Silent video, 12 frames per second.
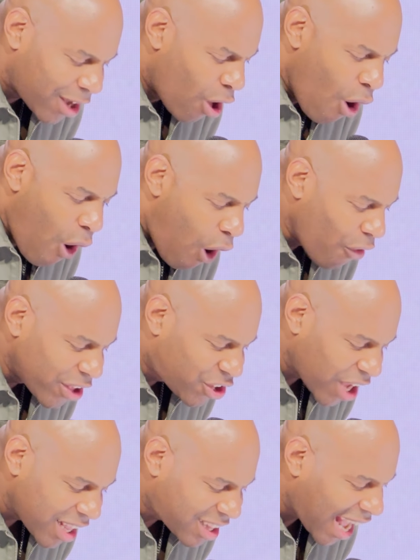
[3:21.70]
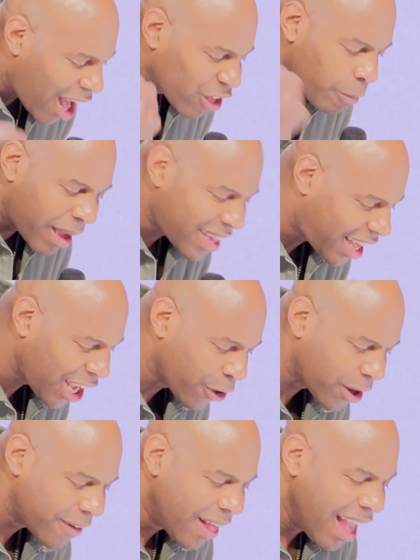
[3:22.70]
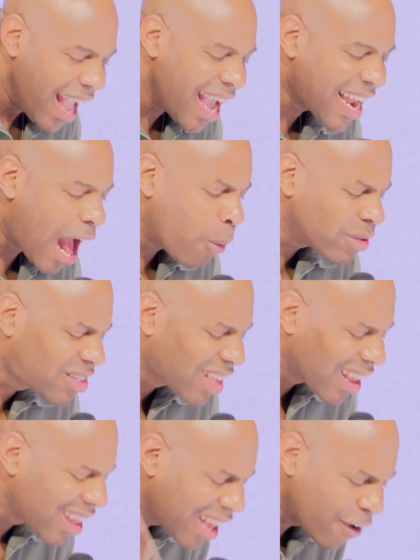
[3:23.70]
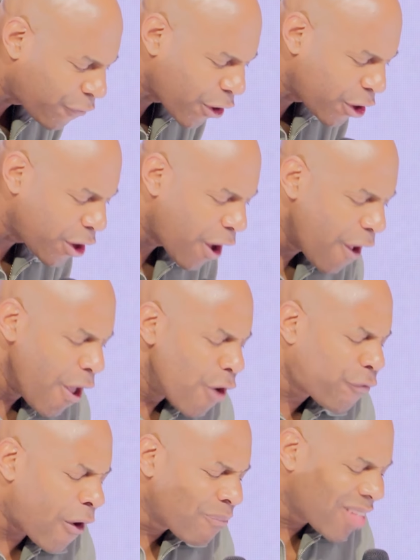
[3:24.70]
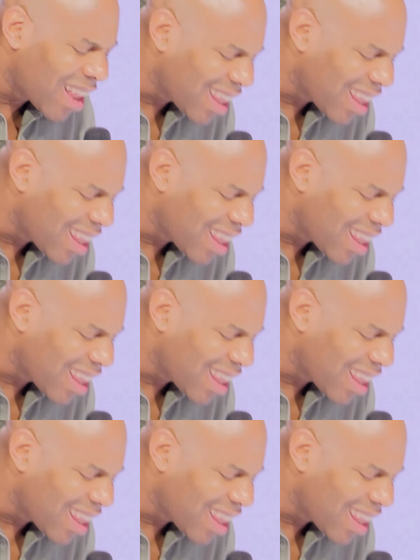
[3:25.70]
and all the Gentiles might hear it. And I was delivered from the